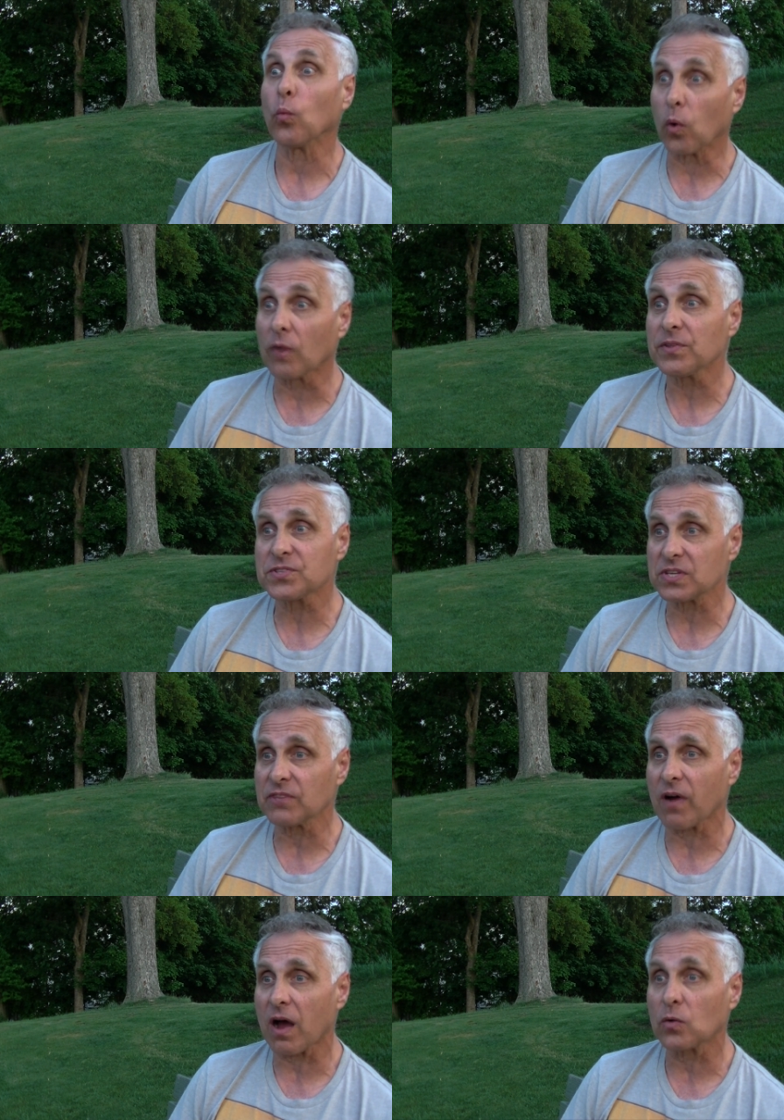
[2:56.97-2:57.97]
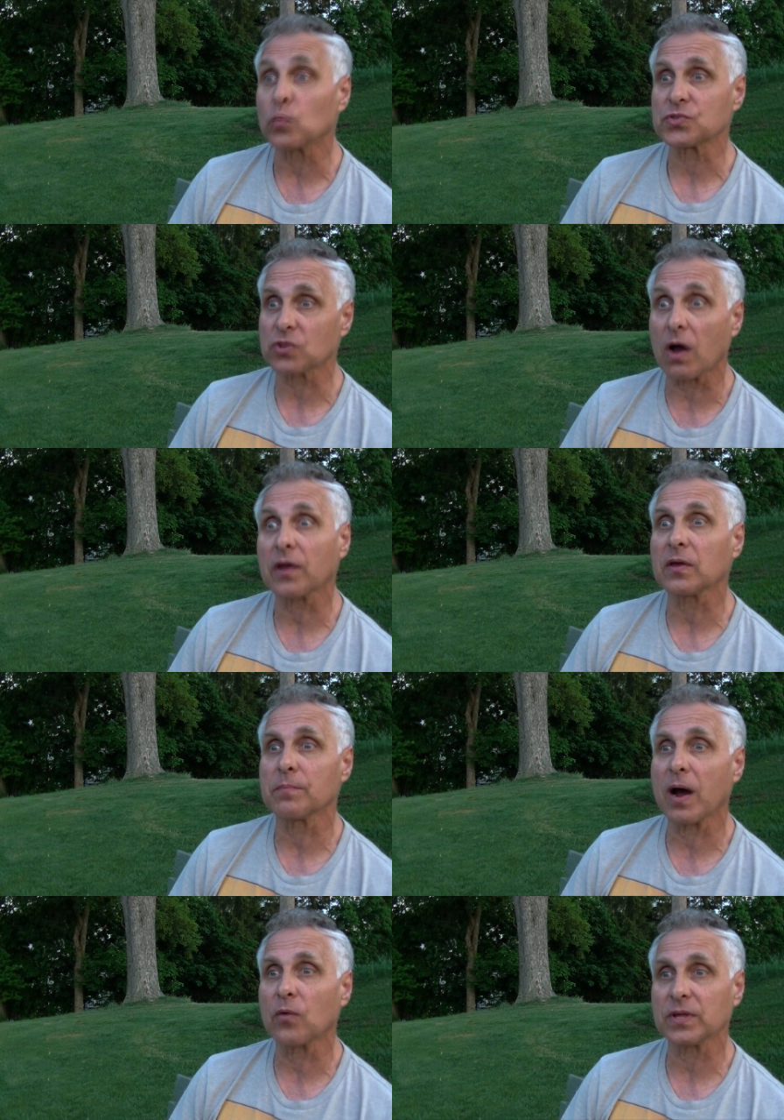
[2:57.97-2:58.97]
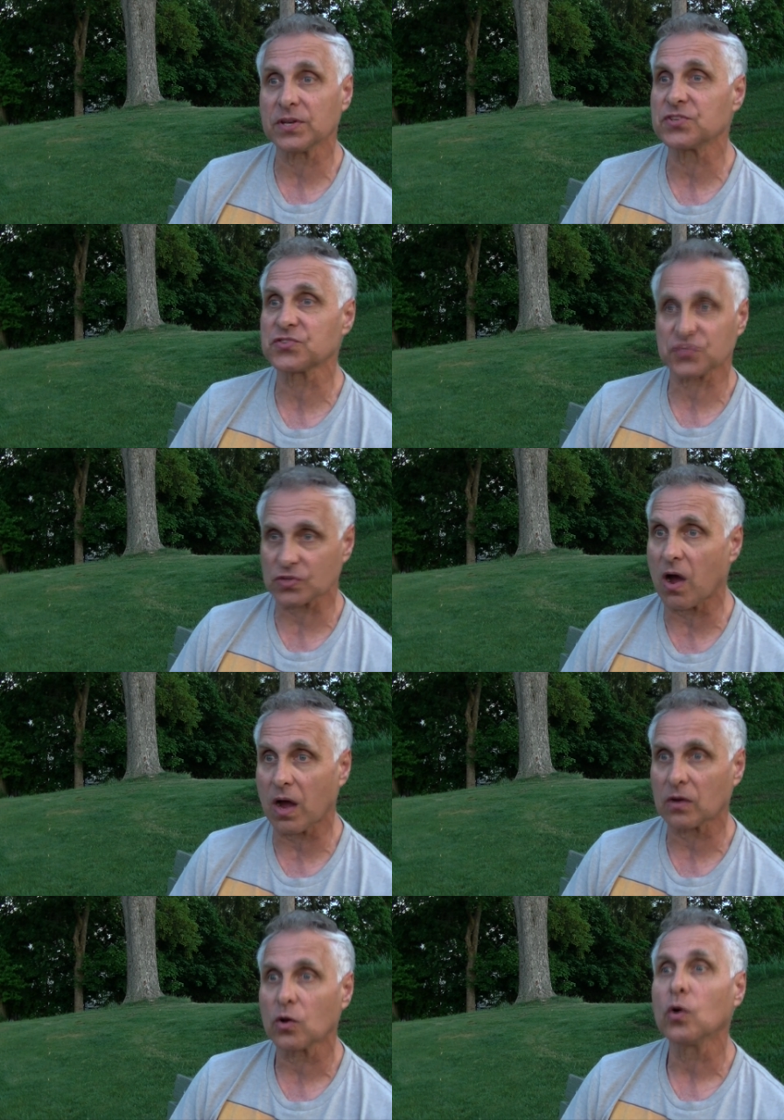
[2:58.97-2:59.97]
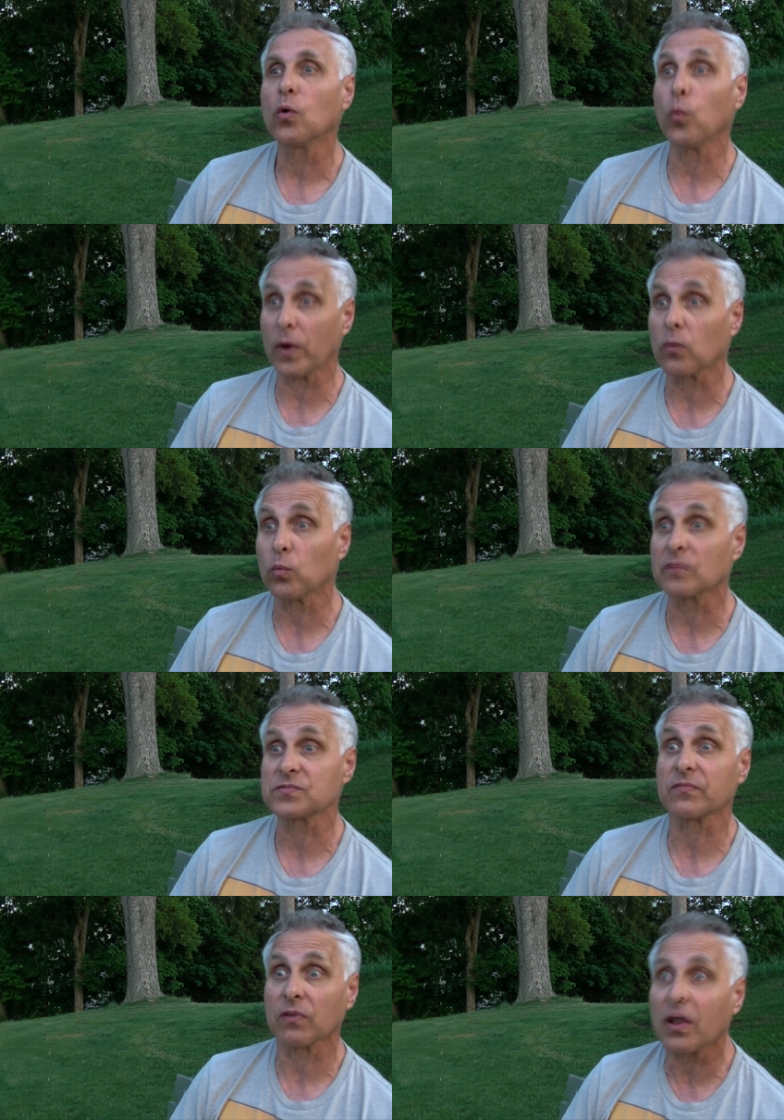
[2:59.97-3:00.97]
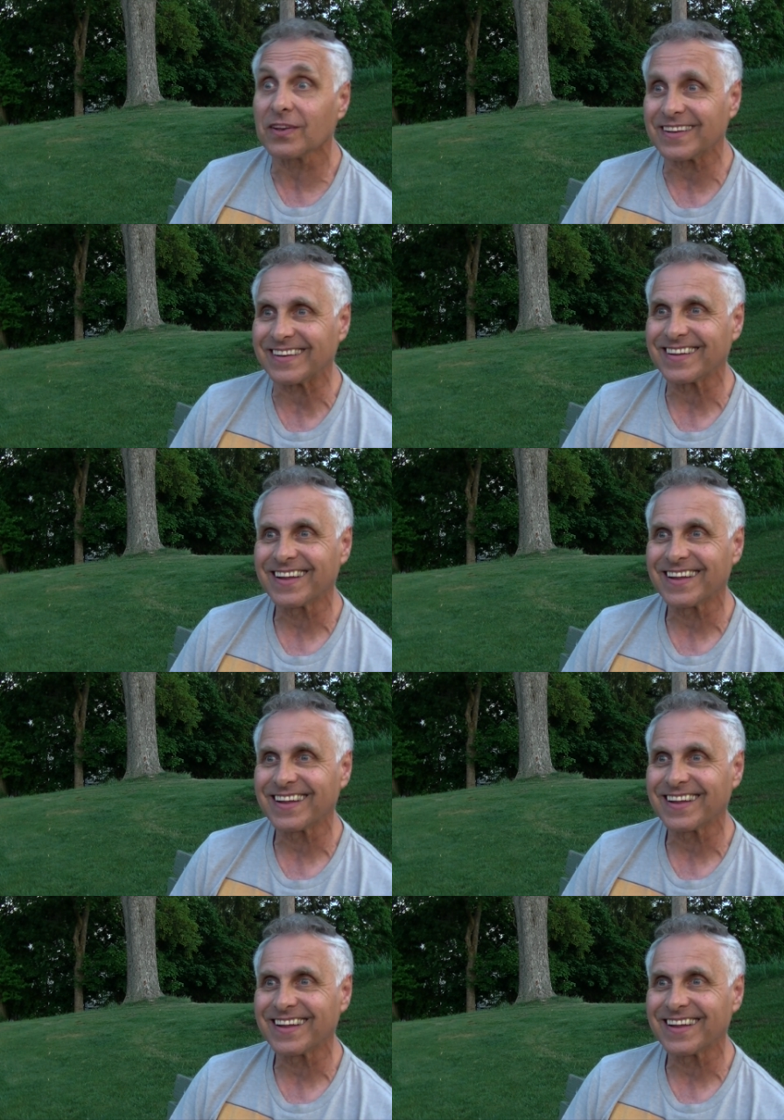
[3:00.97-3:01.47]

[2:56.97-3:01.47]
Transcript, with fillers: Warren Zevon was talking about in his song. Werewolves of London.